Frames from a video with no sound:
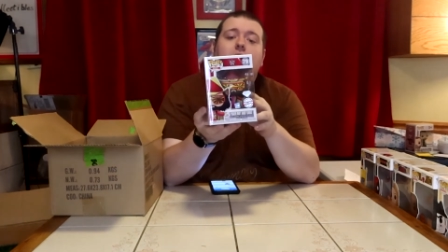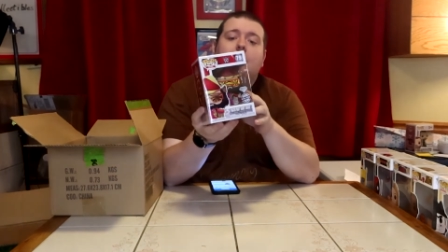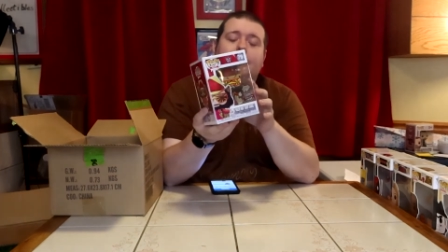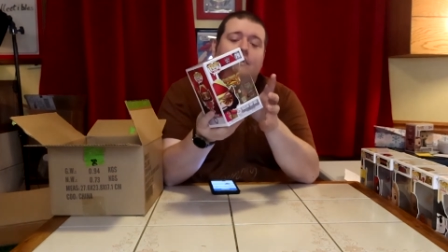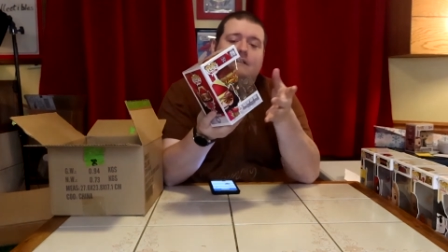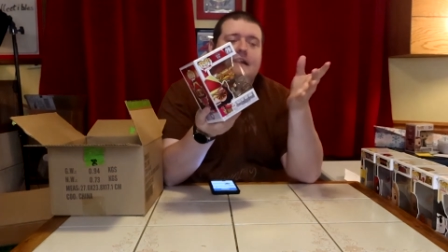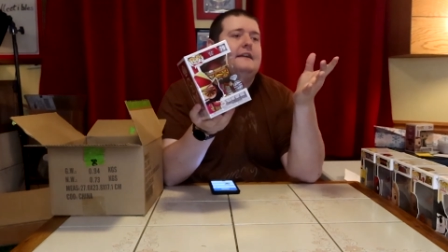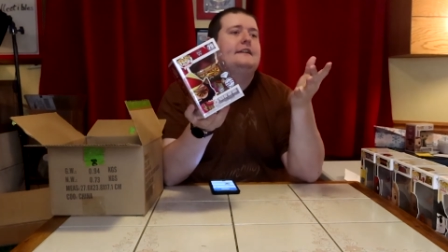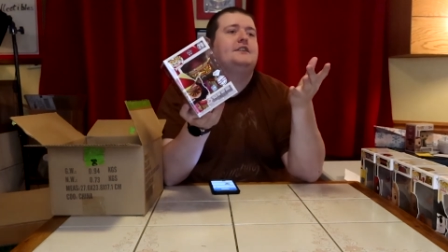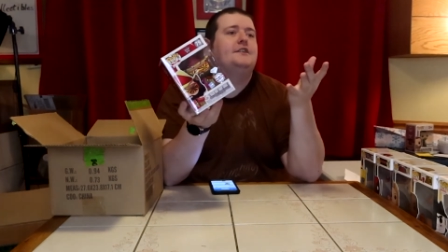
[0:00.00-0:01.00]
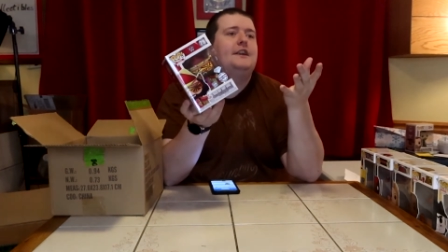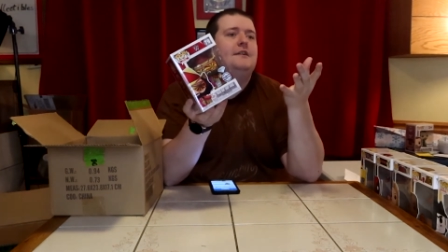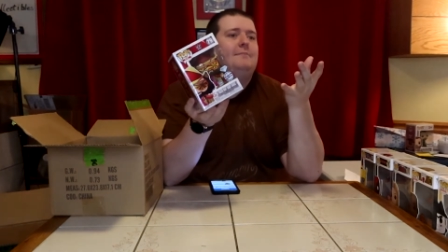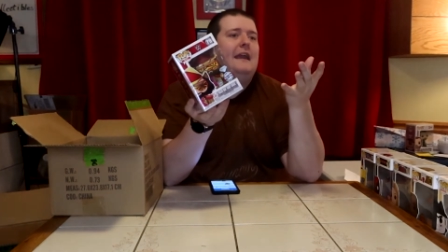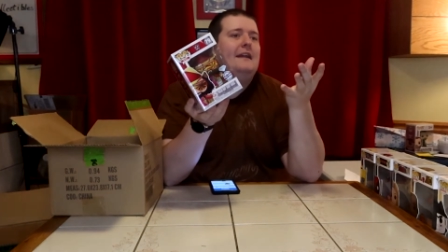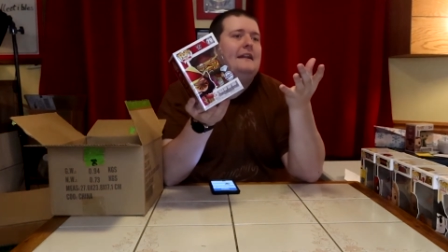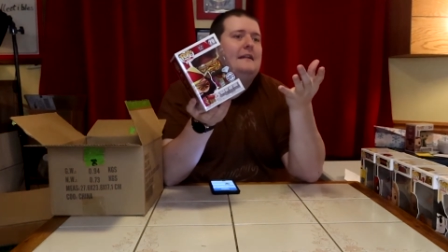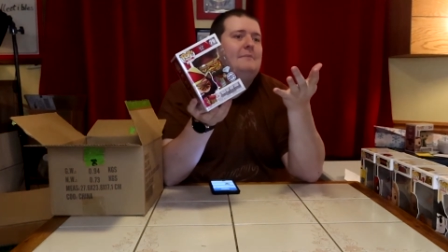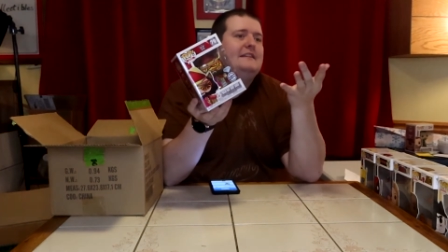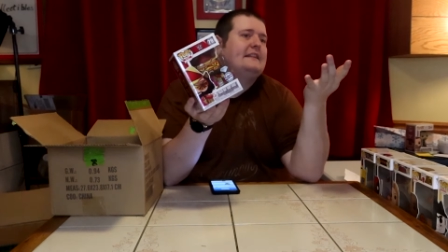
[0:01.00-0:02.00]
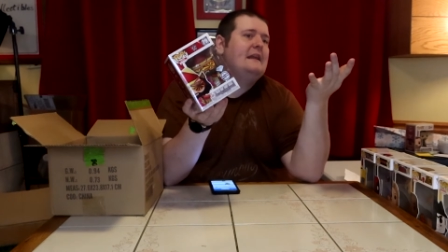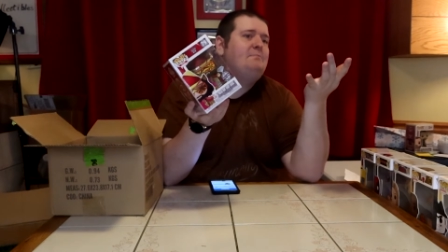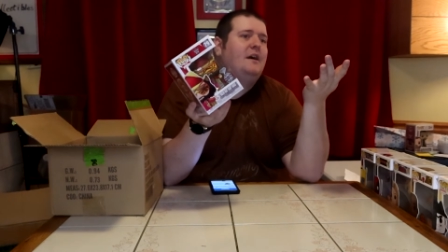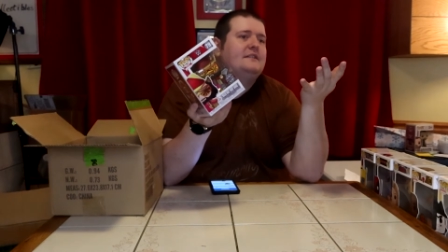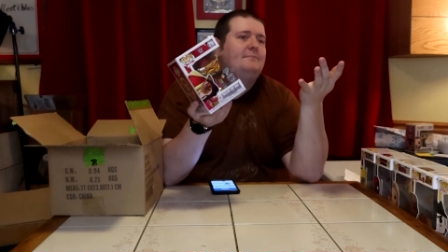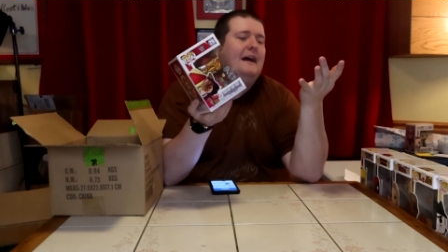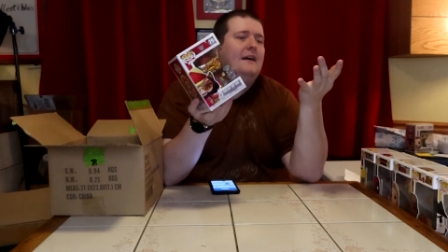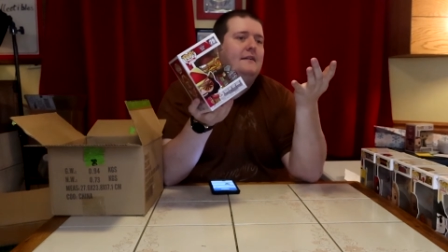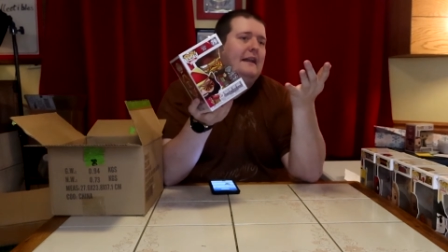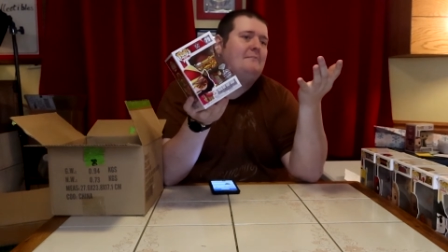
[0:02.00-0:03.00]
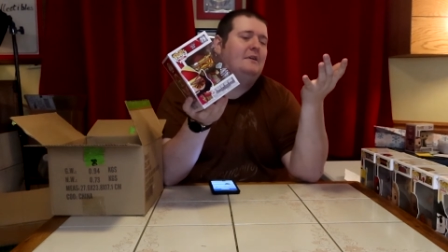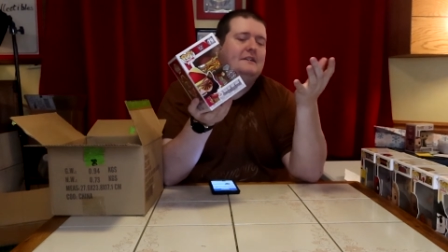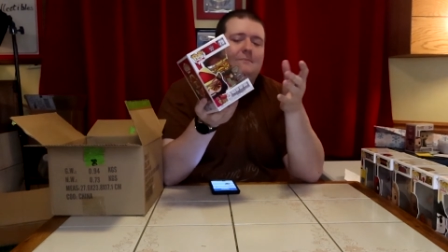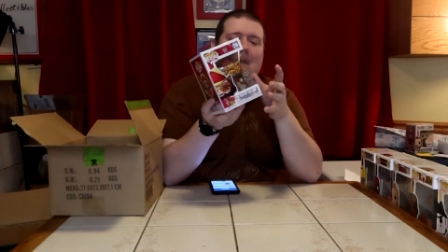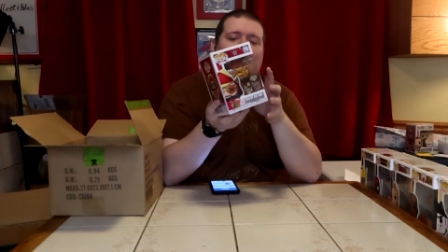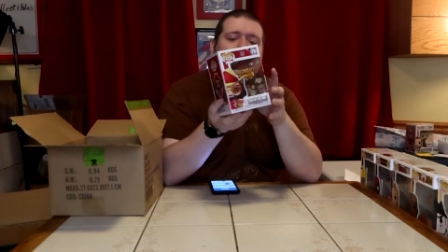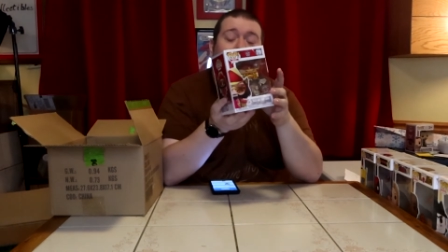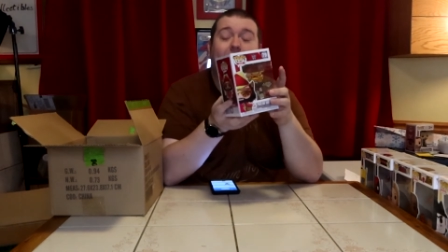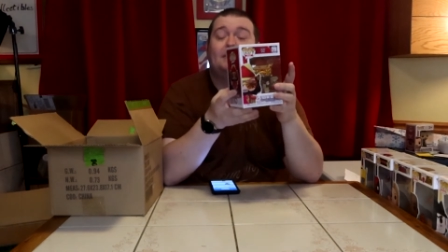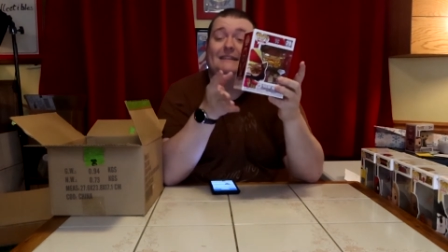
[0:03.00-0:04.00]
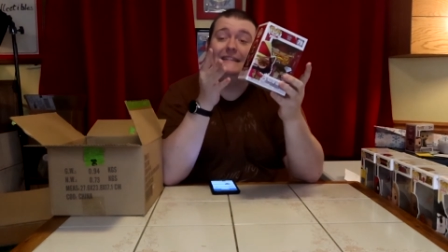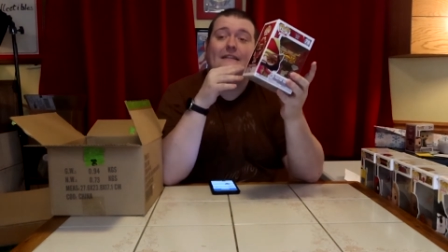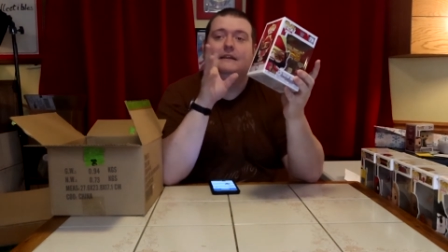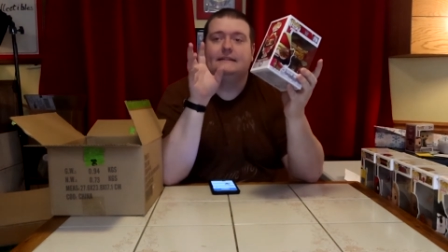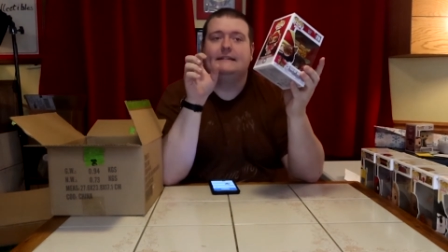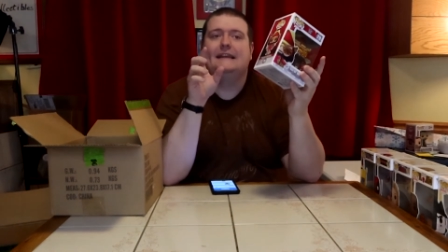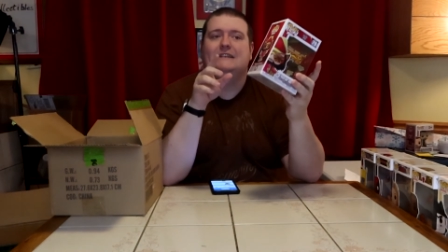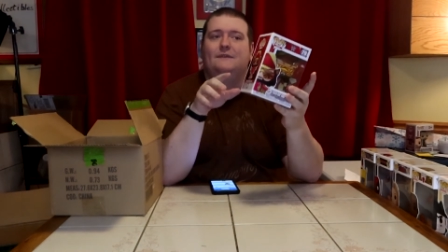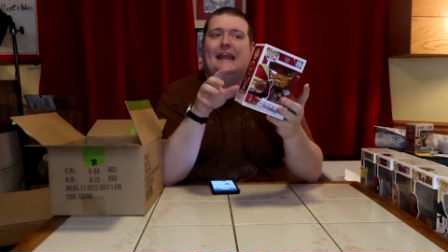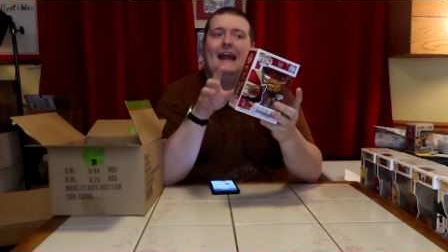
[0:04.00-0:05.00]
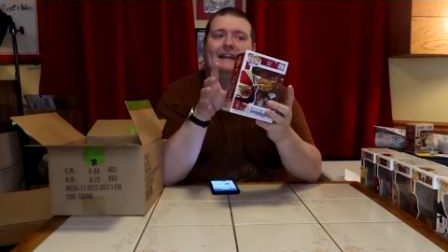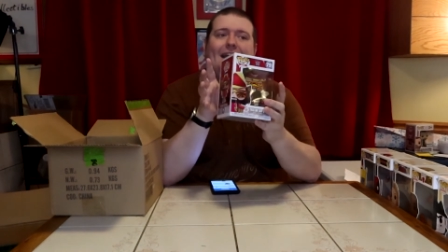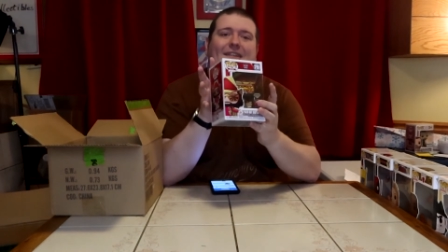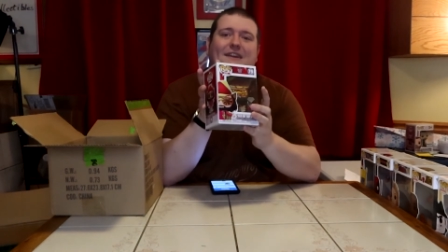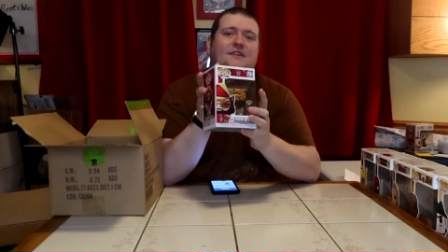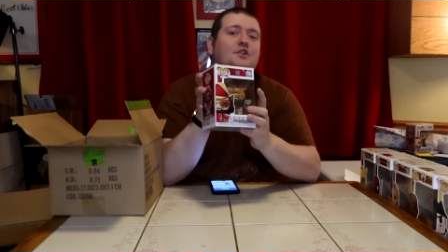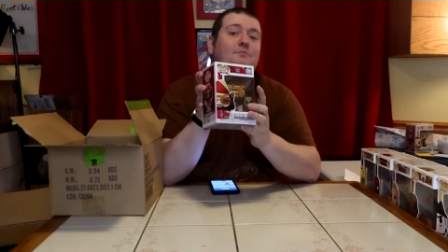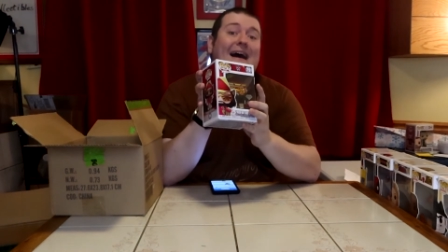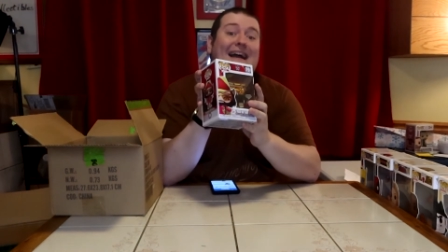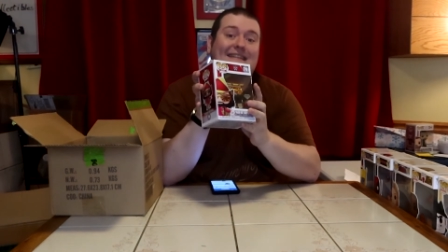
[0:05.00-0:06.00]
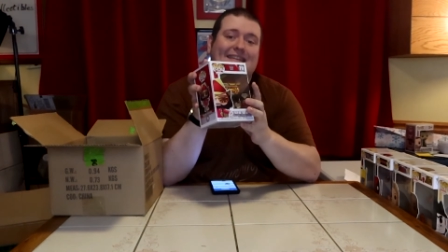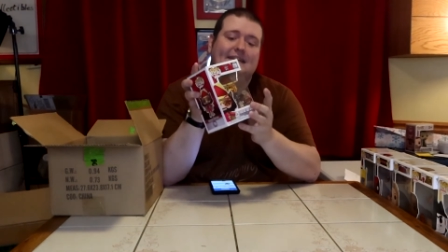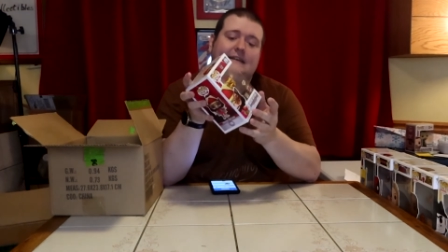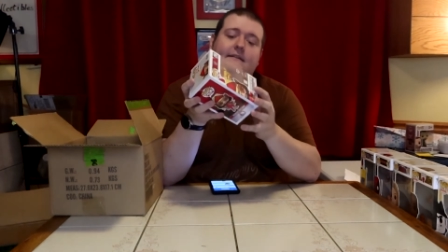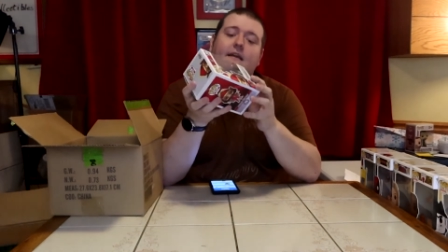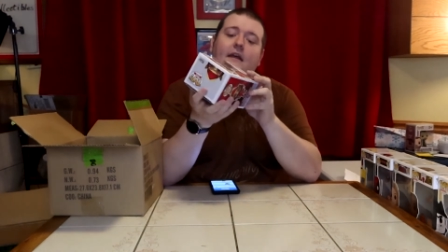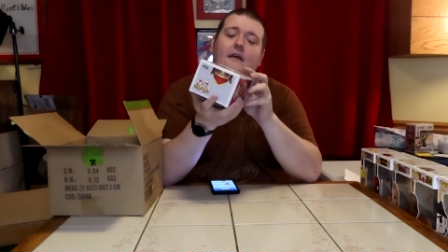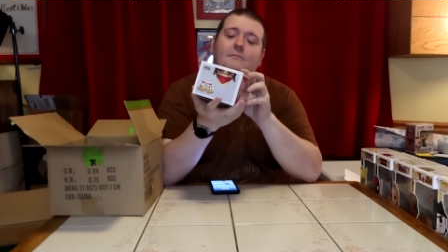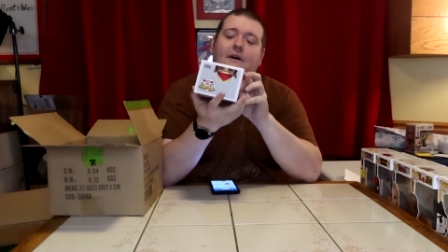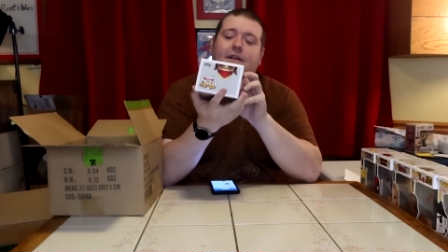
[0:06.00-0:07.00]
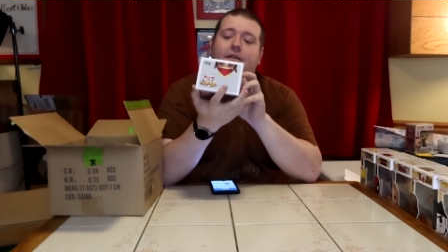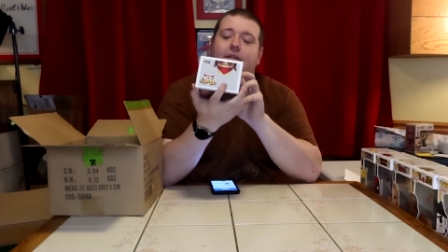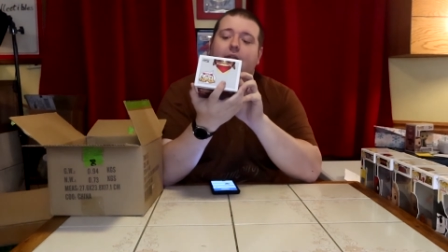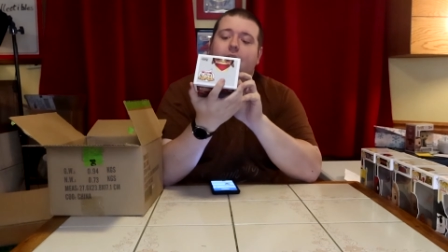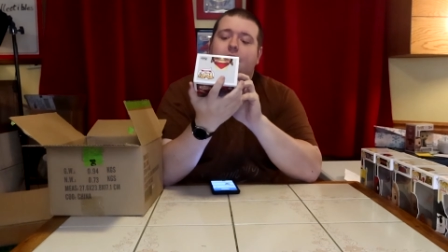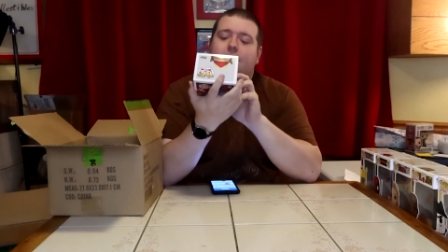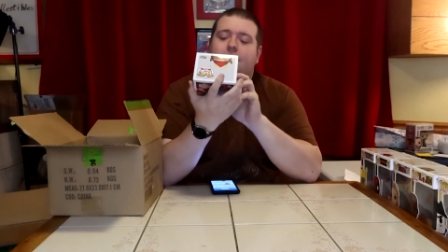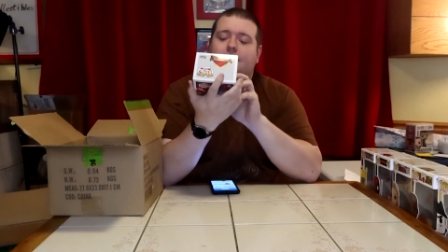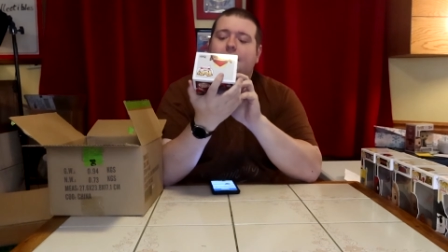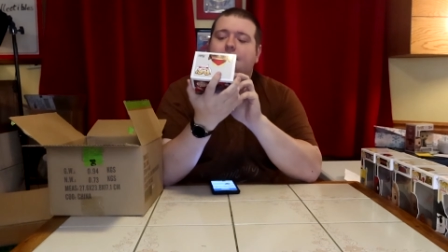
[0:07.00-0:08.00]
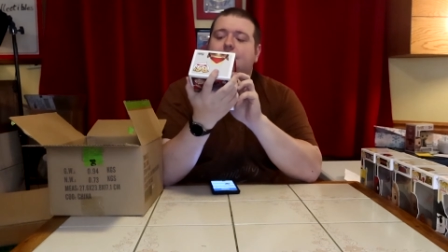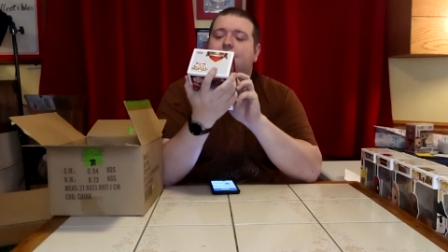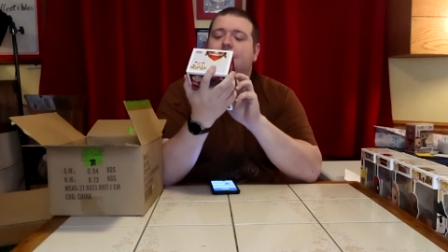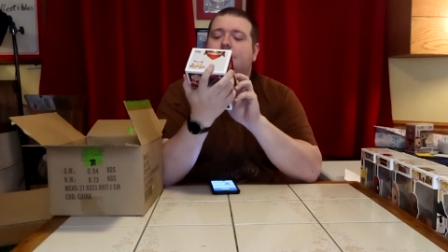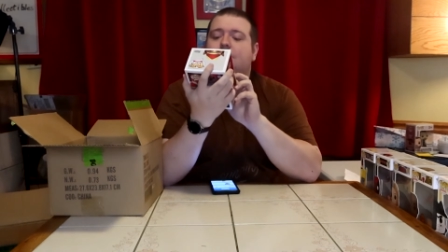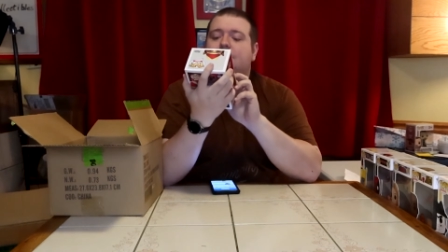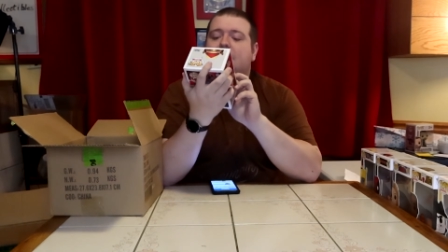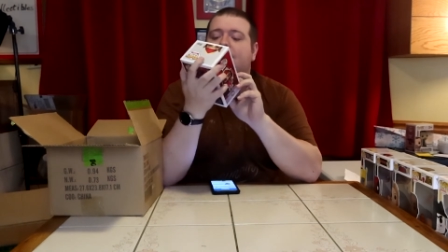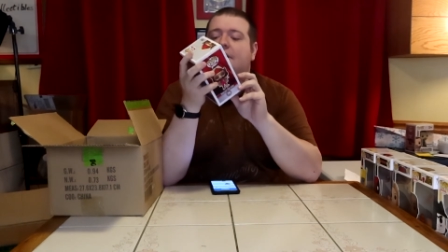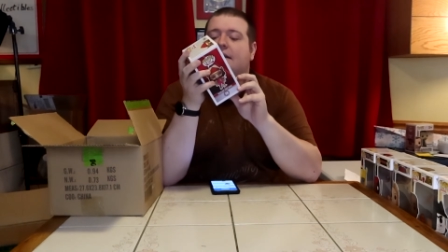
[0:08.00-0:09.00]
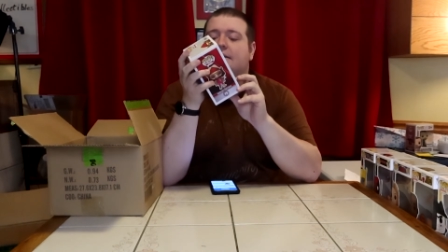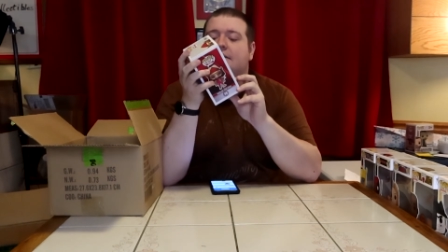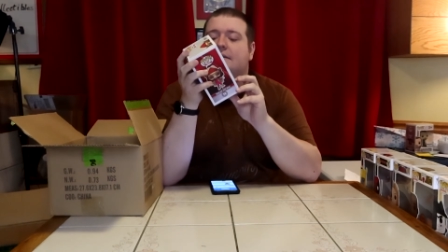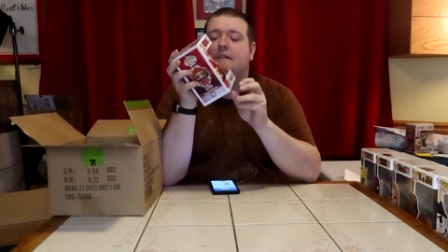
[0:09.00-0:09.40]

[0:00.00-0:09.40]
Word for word: You know, considering you're paying basically eight bucks a pop, eh, nine bucks a pop, and actually it's, it's less if we hadn't gotten the other two boxes in it. But you're getting some pretty cool stuff, honestly.